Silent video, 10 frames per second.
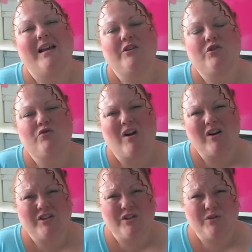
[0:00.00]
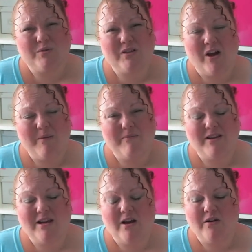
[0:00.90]
instructional type
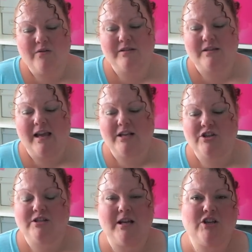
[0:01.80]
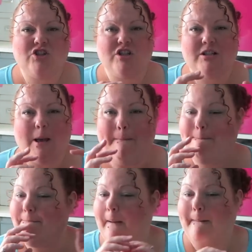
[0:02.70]
videos. It just it's just
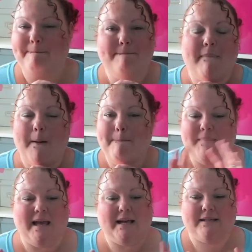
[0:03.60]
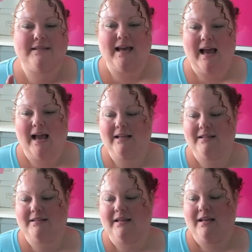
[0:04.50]
um, um, a mix
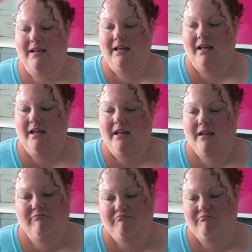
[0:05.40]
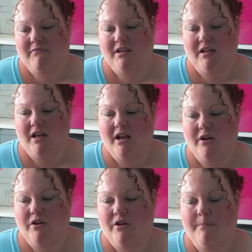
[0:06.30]
and you
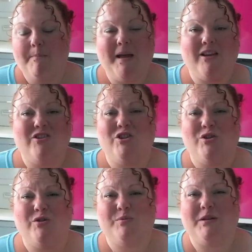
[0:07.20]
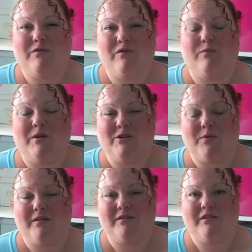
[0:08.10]
know you can pick and choose which which
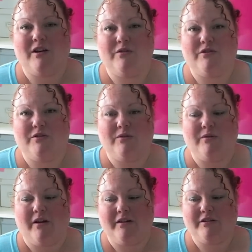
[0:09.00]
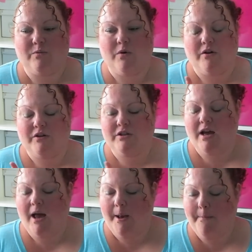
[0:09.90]
ones of those you like to watch.
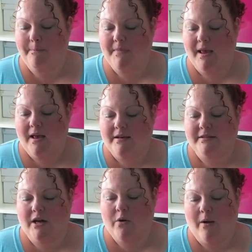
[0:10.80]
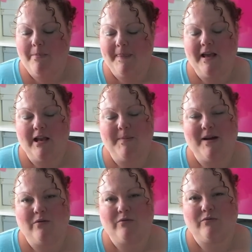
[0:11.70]
Um, so I'm thinking
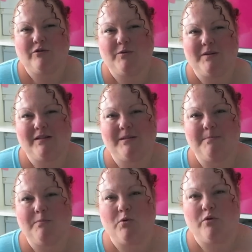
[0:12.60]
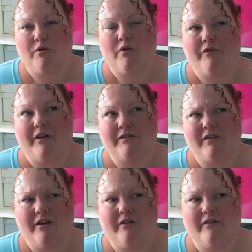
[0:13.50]
about doing some more of those
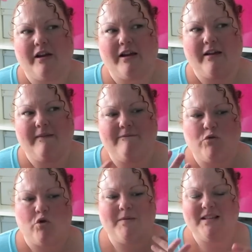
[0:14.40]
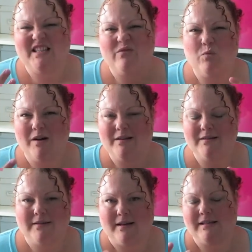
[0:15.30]
kind of like informative
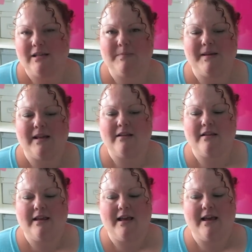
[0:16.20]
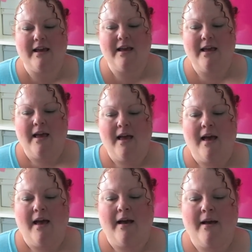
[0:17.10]
ones that I did at the beginning of the year.
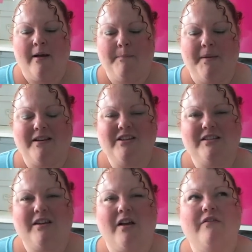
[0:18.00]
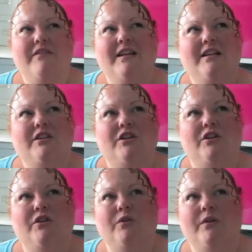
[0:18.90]
Um, but I just kind of need
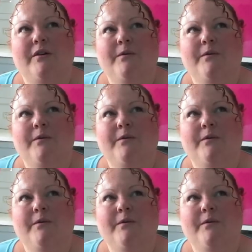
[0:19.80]
to